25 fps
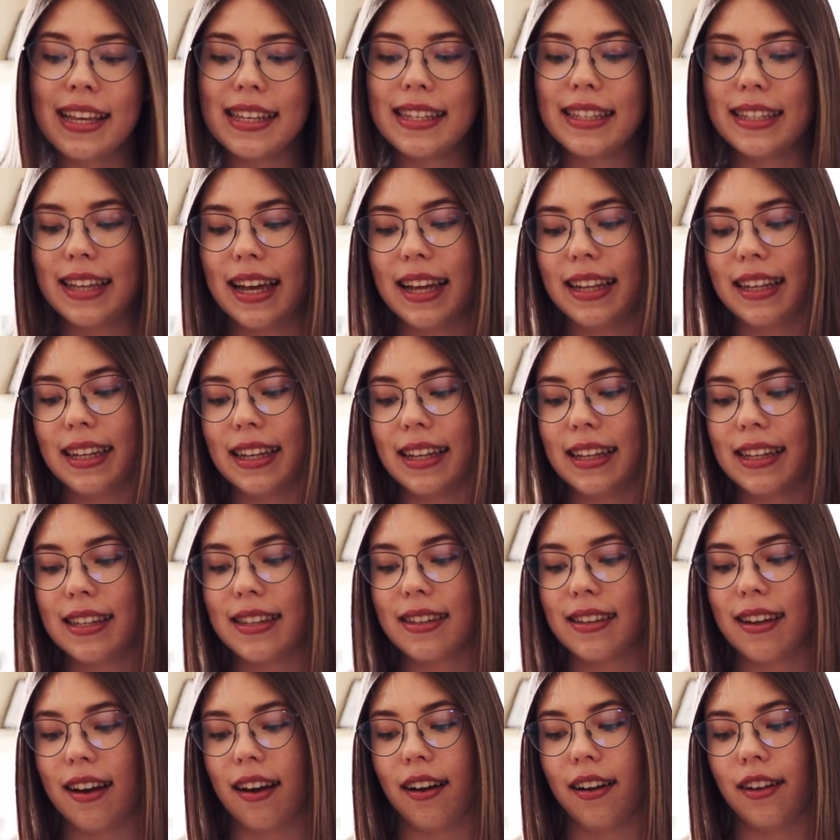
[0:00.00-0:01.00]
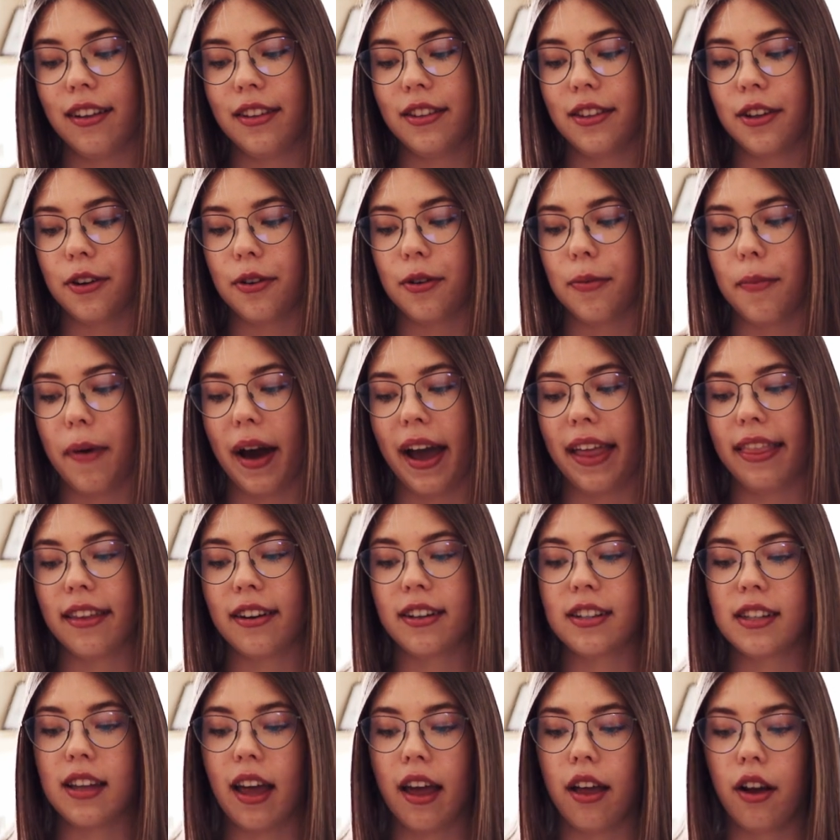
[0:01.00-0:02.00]
Settings, Calendar,
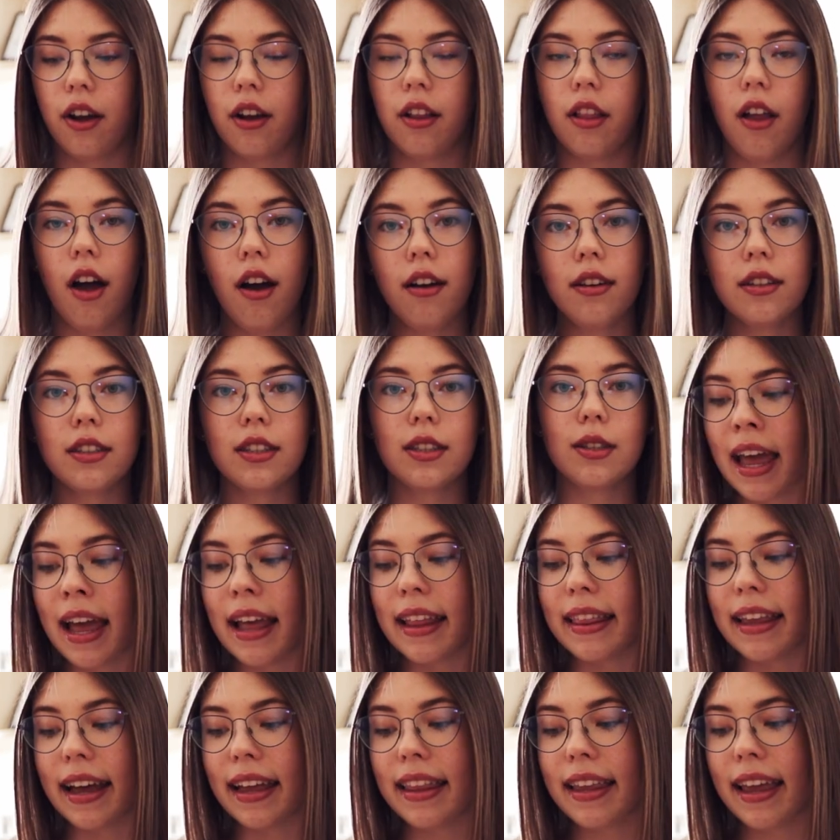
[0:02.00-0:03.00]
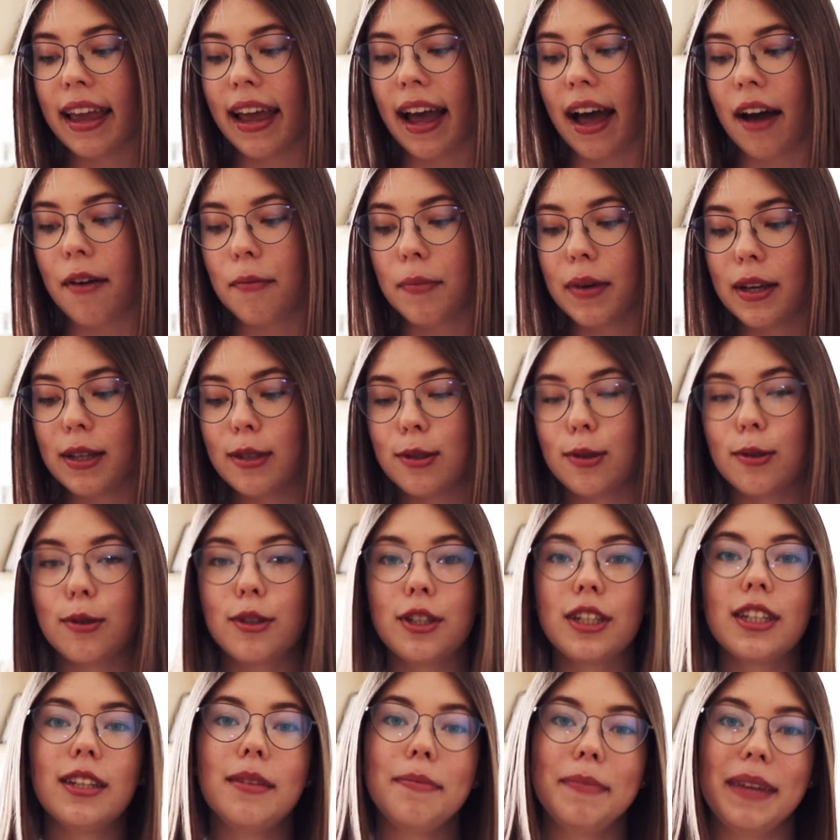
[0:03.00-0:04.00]
Reminders, and Clocks. Then I have my
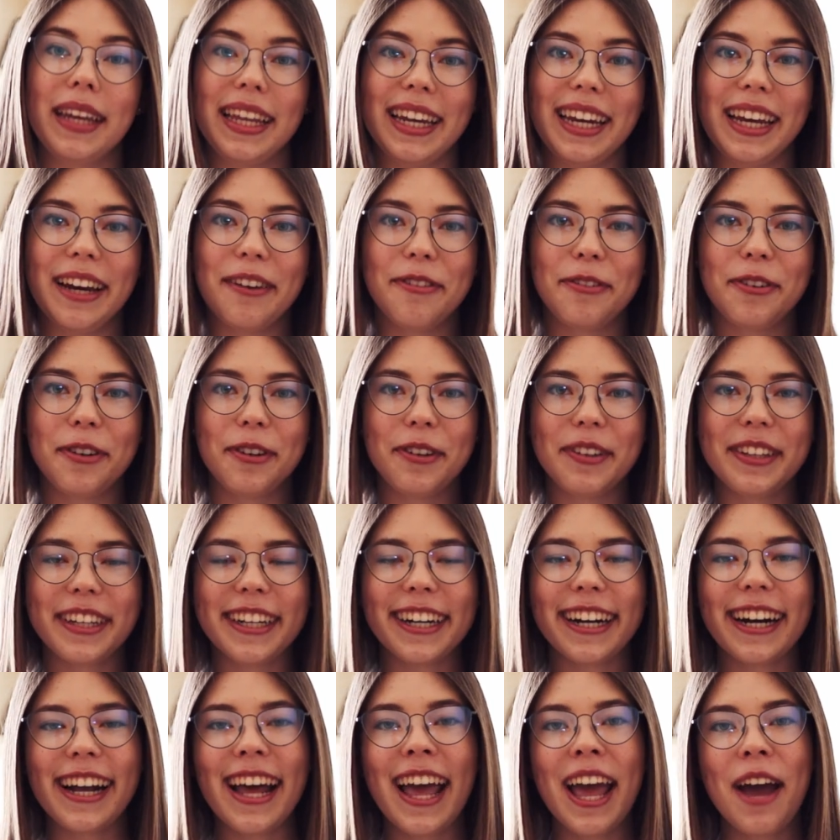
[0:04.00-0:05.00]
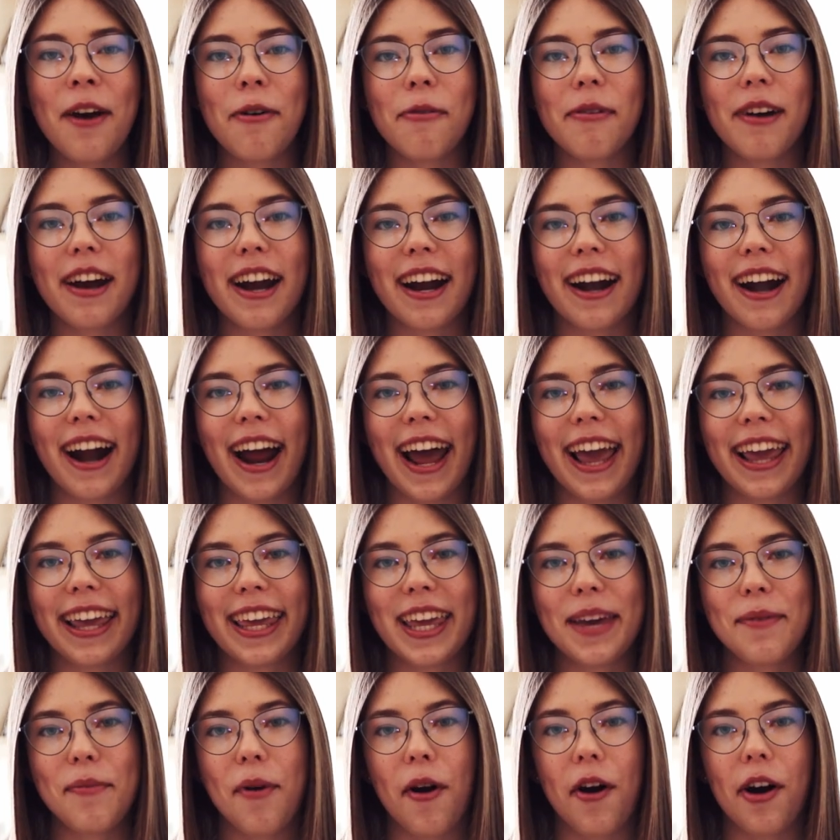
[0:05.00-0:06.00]
social media folder where
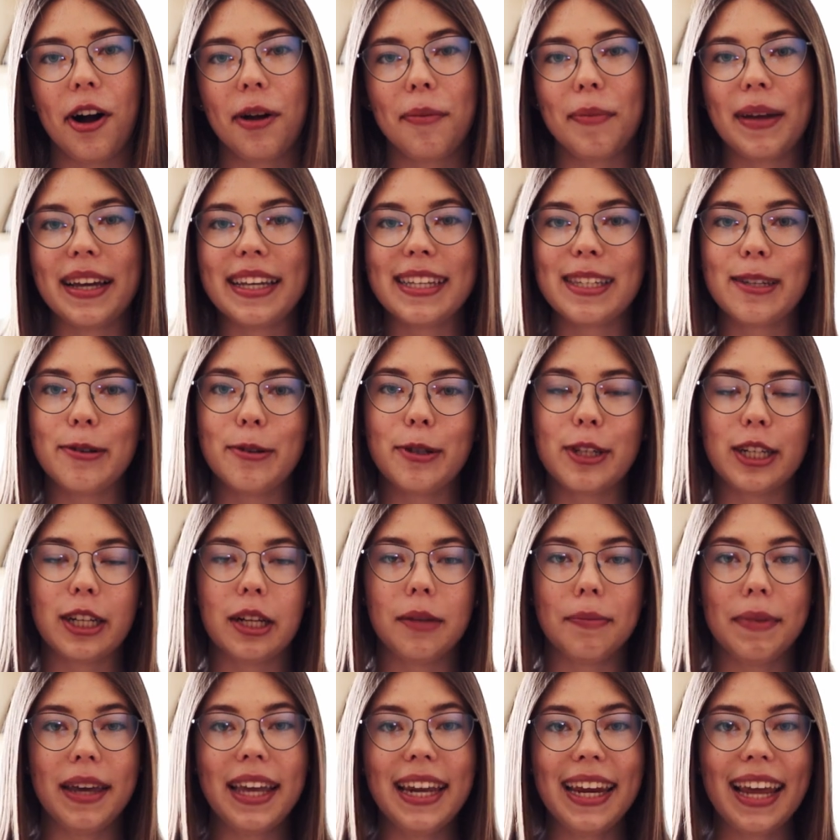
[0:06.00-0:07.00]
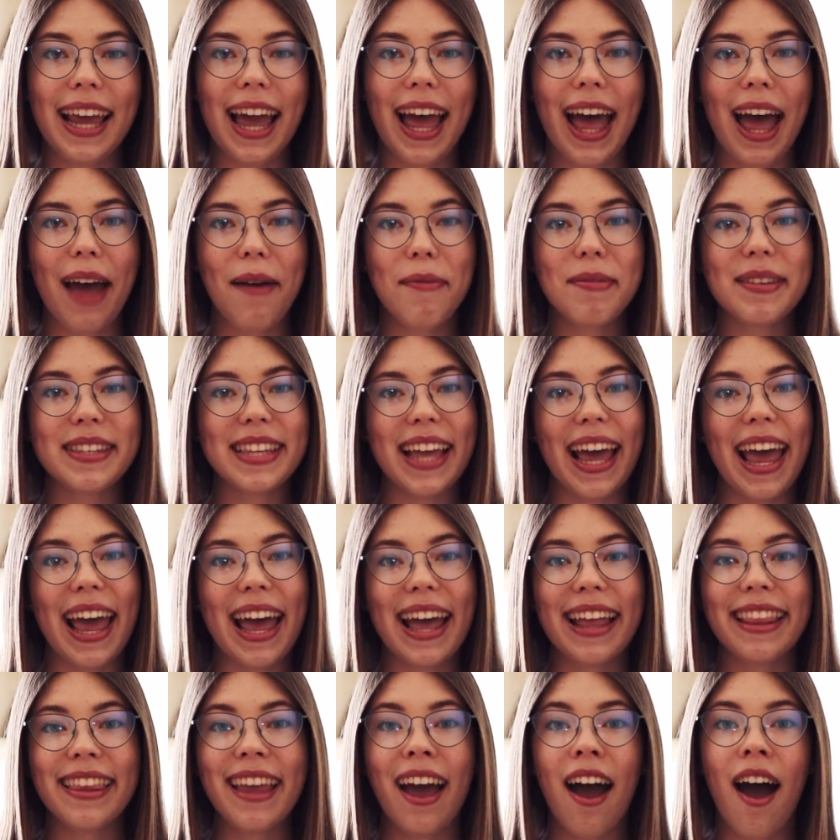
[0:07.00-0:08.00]
I keep all my social media apps
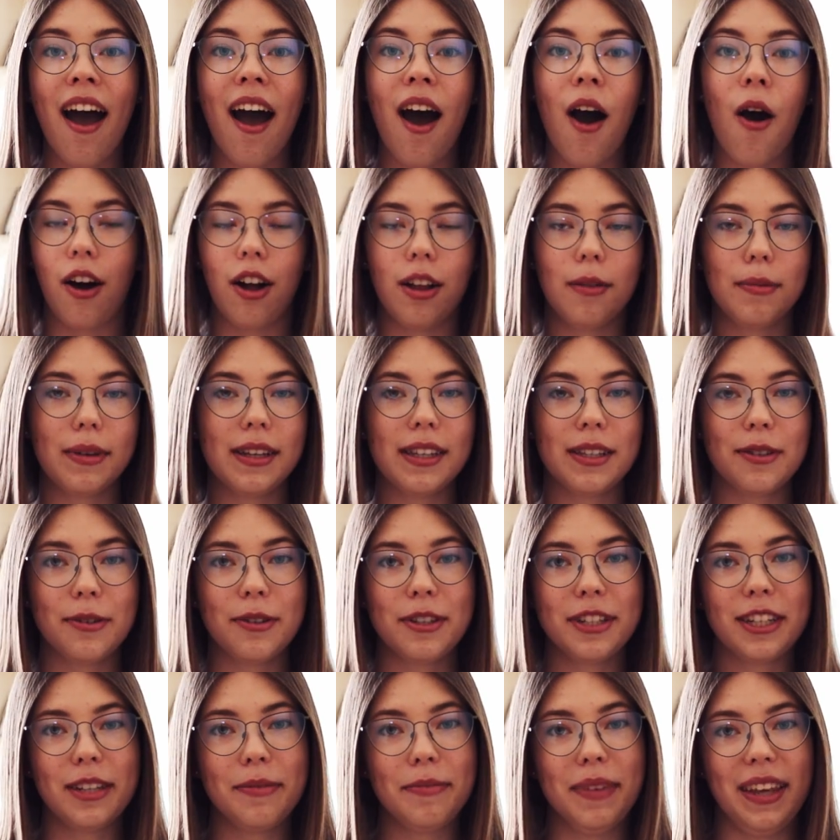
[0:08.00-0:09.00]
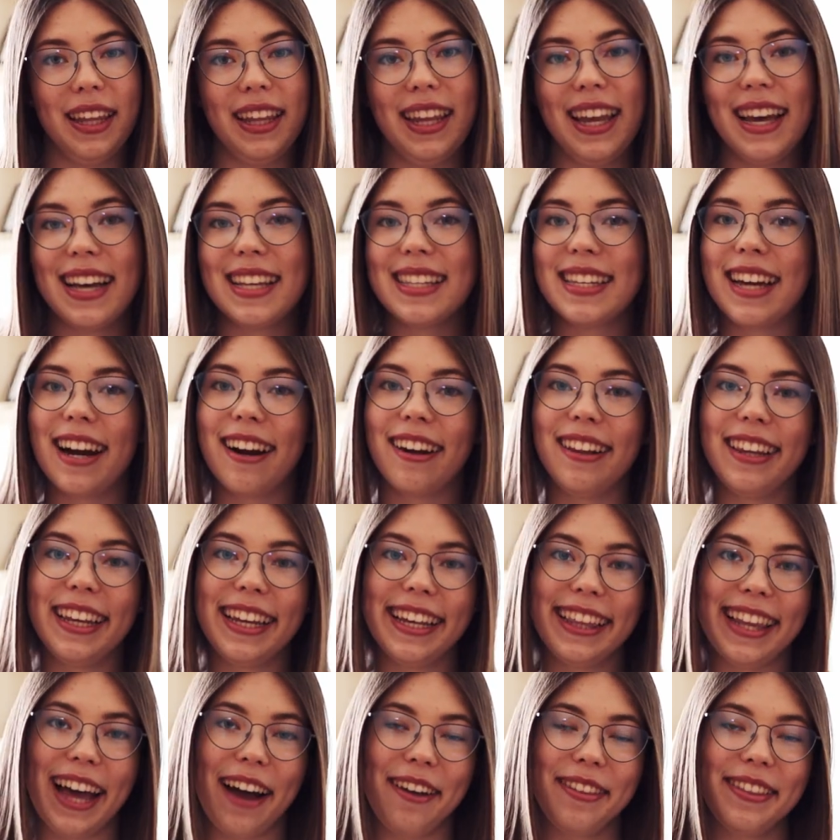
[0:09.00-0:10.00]
and all my social medias are
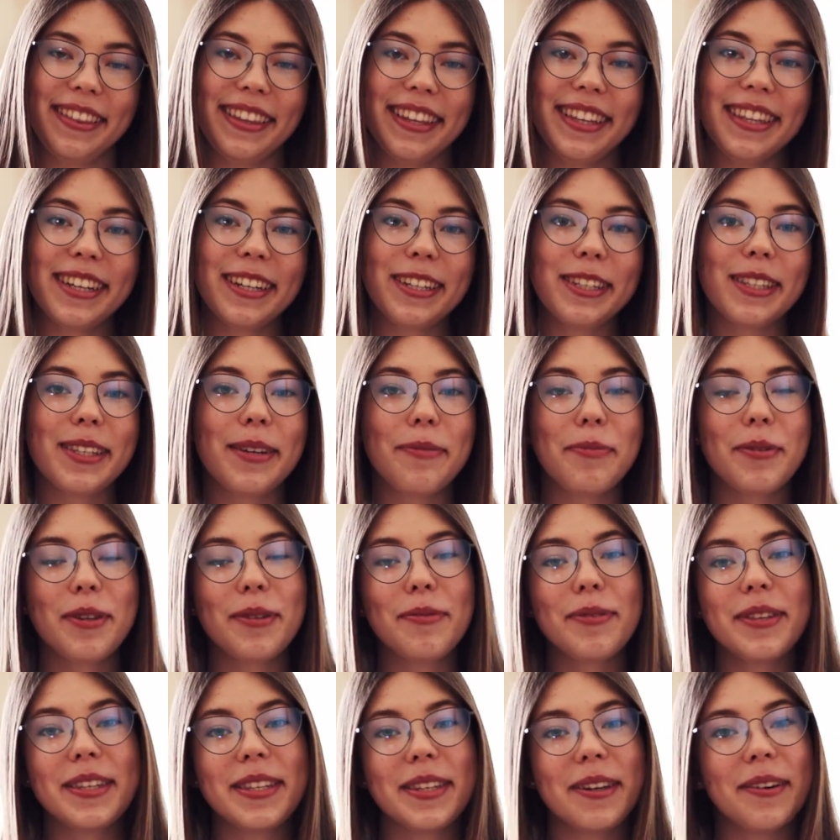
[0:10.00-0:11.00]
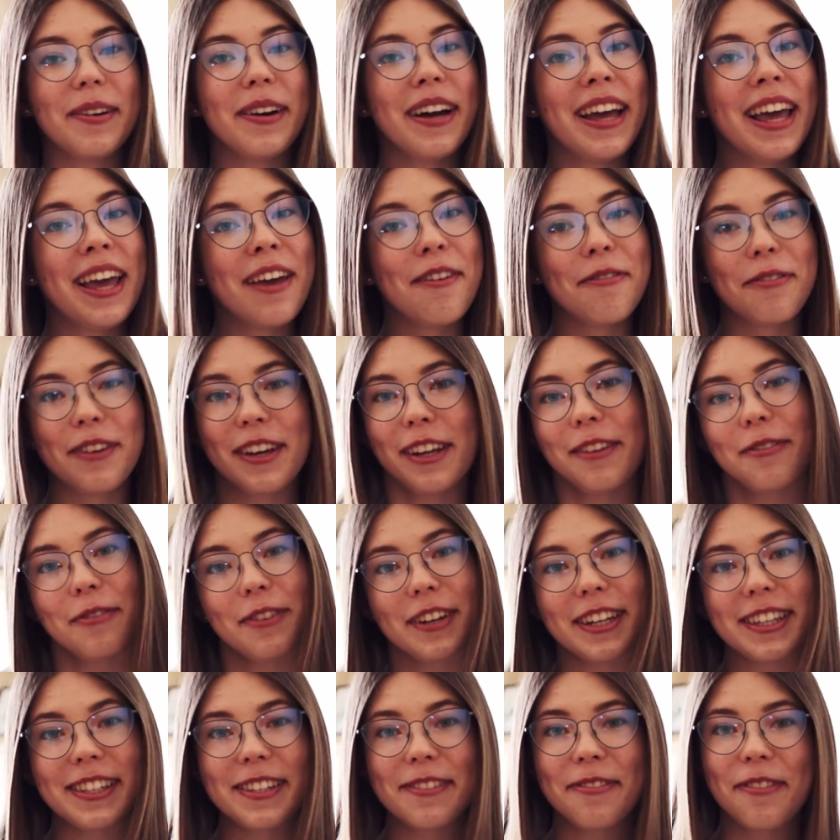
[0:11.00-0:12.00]
linked down in the description, so feel
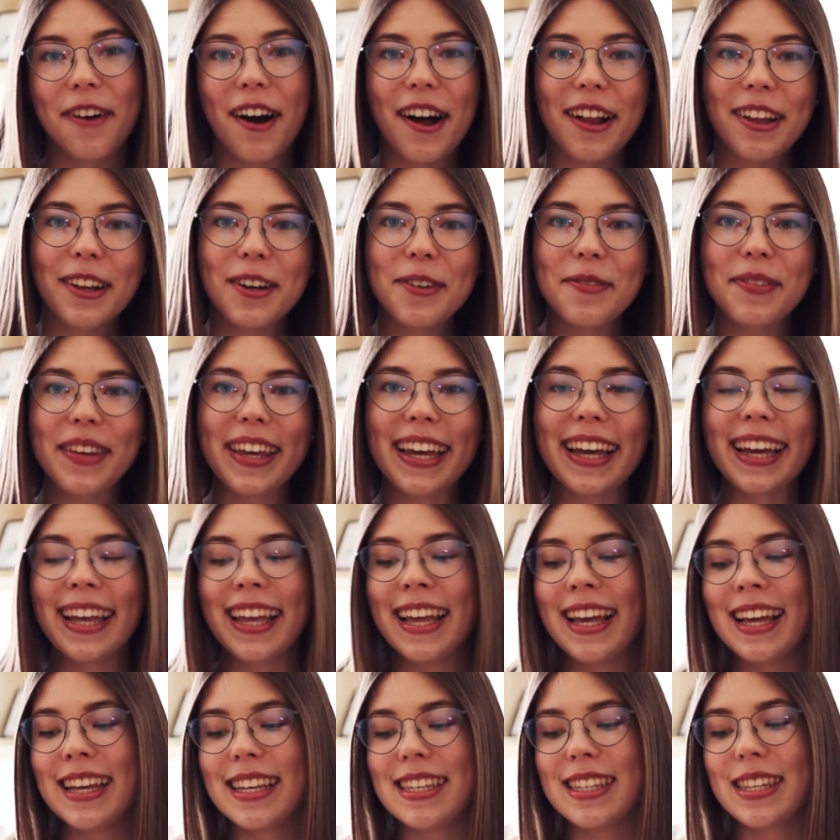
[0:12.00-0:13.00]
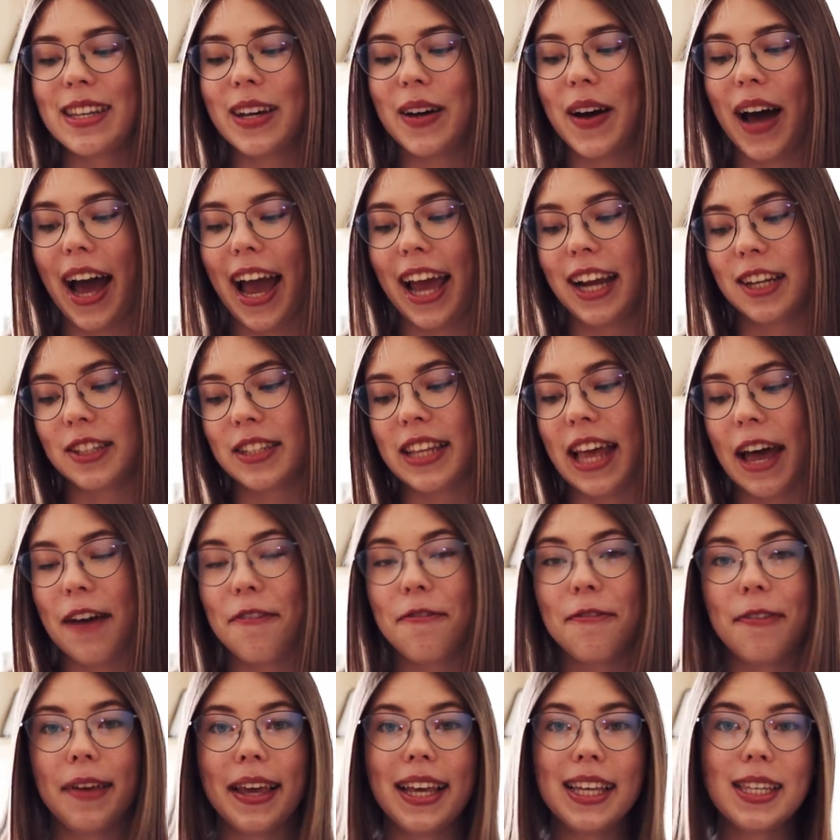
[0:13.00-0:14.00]
free to follow me. So I just
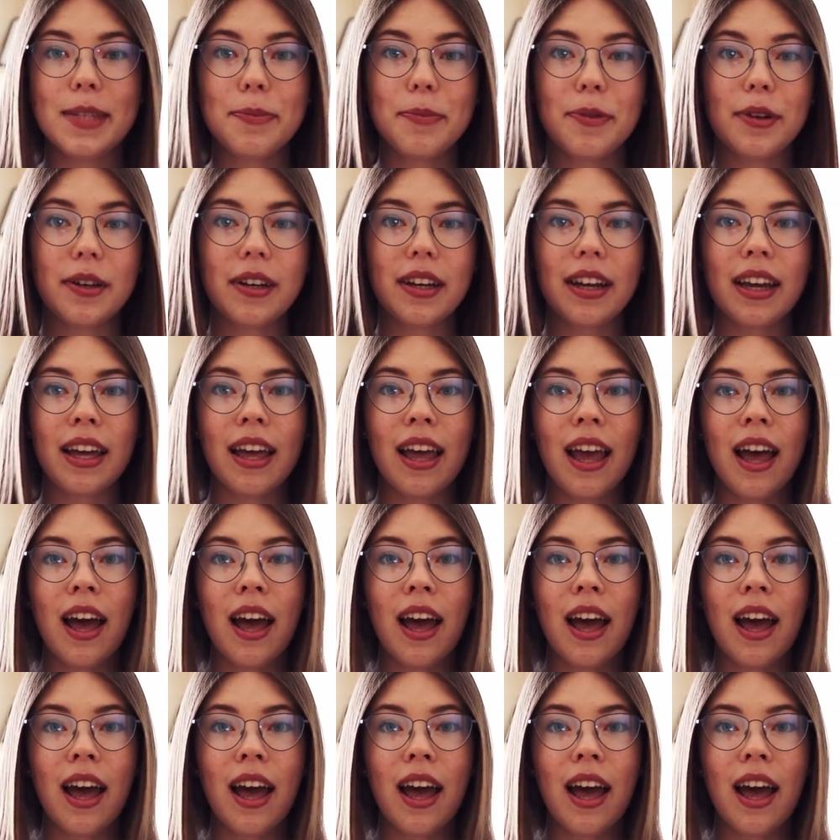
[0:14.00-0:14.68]
have Facebook,